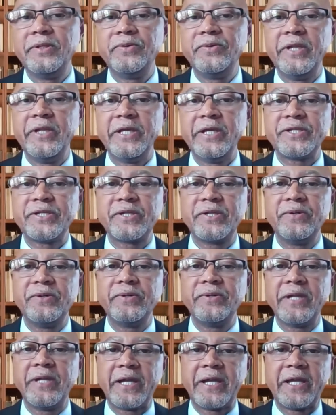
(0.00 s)
the
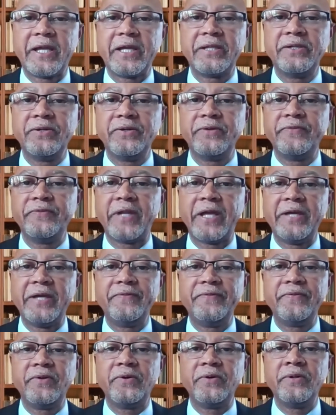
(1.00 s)
UNESCO Director of
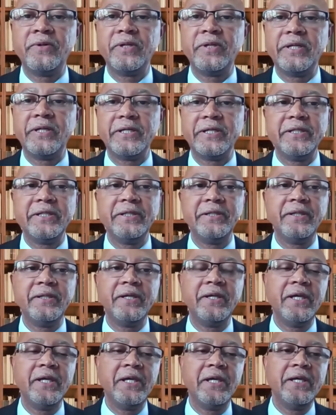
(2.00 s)
Lifelong Learning,
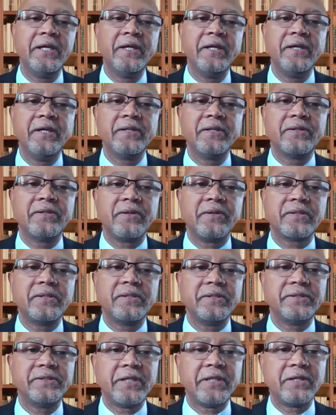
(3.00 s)

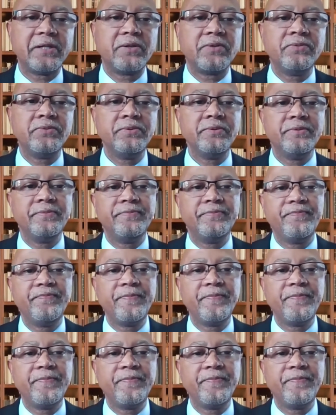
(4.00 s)
Dr. Chakrun.